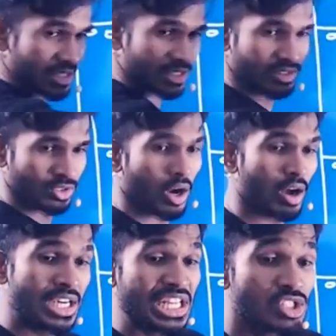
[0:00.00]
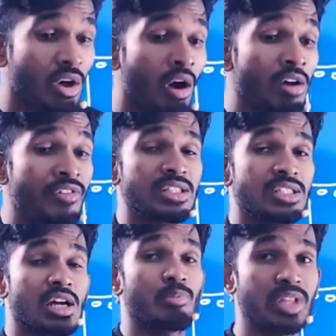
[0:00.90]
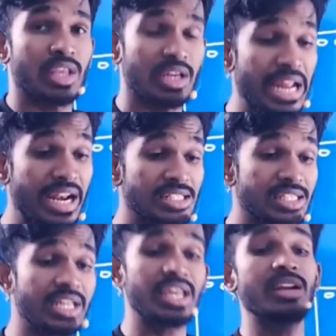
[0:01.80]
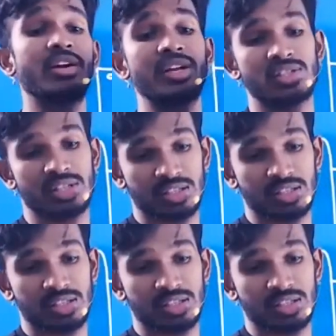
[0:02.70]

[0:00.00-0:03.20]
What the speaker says: You are dissolving something, density increases.